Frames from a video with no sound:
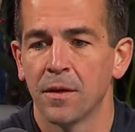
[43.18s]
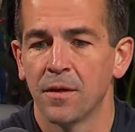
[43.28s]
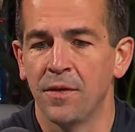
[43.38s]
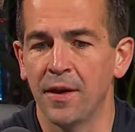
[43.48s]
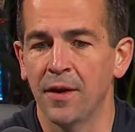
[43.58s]

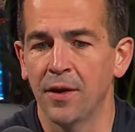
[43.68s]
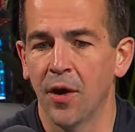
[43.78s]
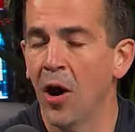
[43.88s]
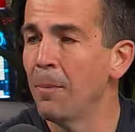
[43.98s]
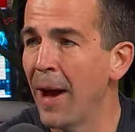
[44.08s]
the
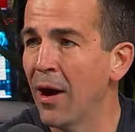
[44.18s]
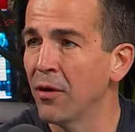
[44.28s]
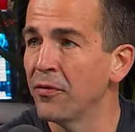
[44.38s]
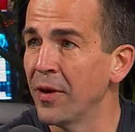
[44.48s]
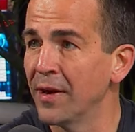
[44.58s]
all
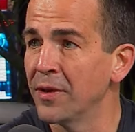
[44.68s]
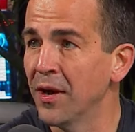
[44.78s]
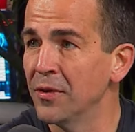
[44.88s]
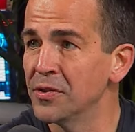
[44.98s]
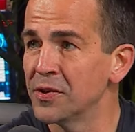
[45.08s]
powerful head coach,